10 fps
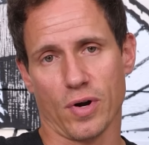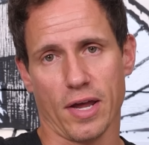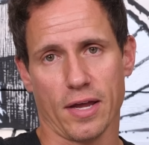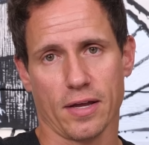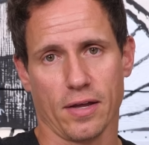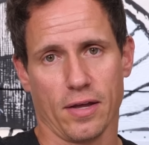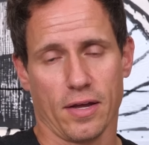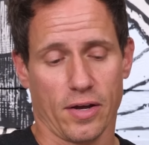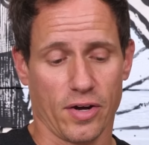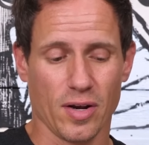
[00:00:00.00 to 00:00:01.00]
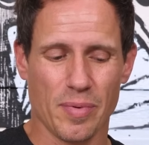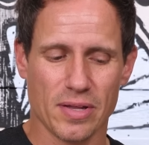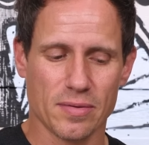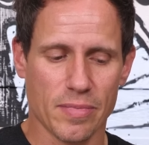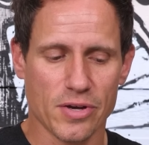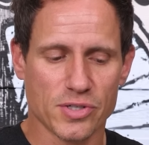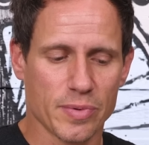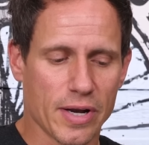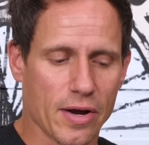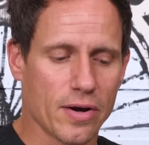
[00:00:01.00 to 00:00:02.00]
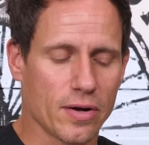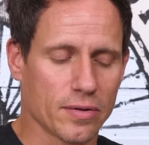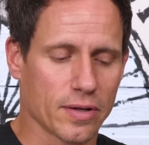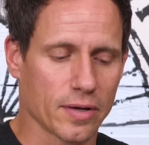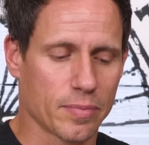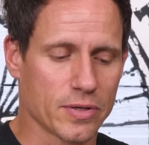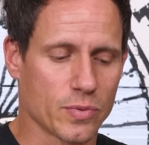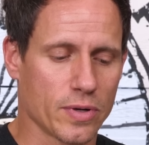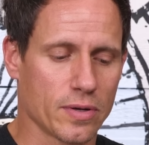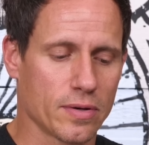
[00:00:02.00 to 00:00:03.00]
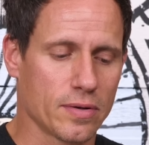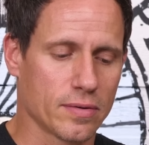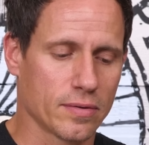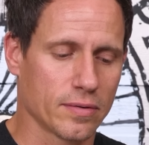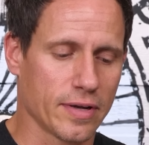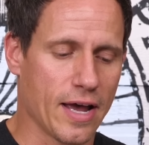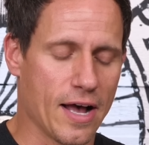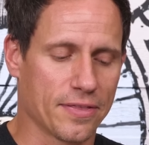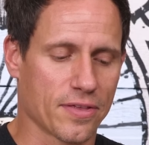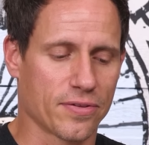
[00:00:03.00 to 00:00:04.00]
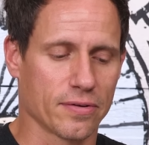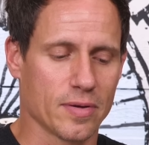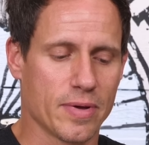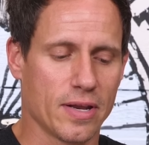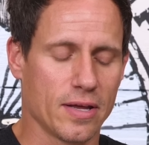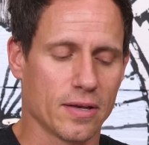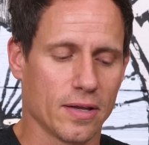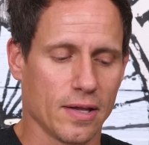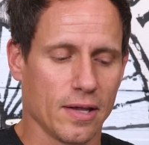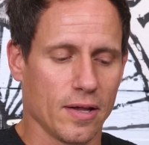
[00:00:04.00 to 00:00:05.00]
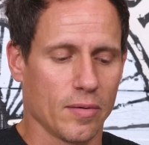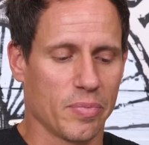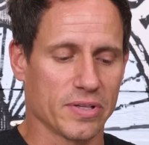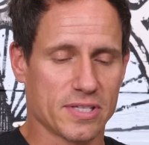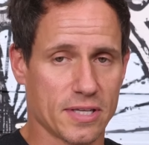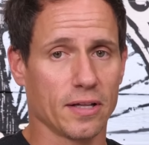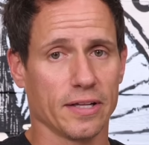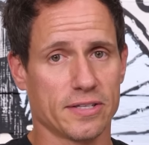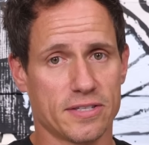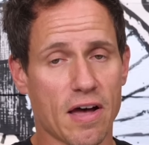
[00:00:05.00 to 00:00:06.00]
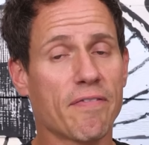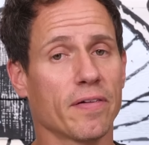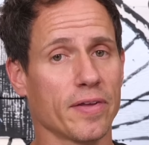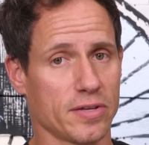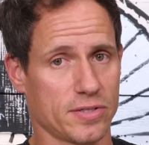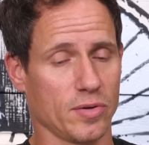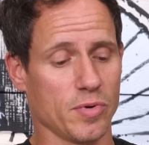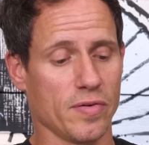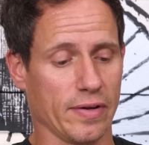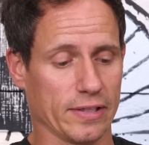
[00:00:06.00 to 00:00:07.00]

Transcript: It could have been measurement error on like between, yeah, at the 30 minute, but still, it's definitely still moving.